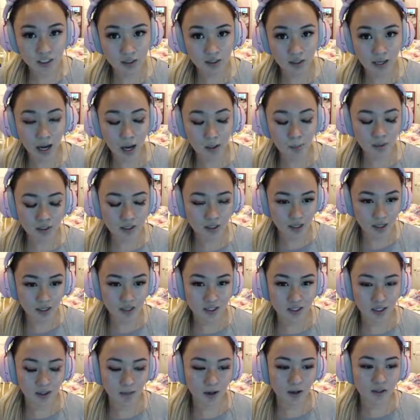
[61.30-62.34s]
that I
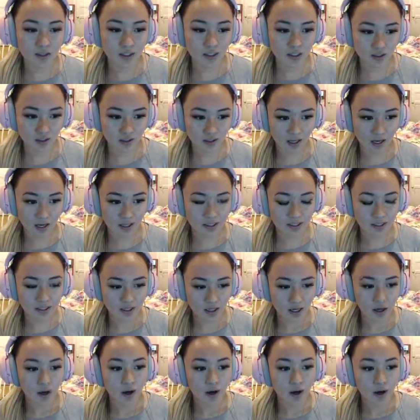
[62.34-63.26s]
presented about this class,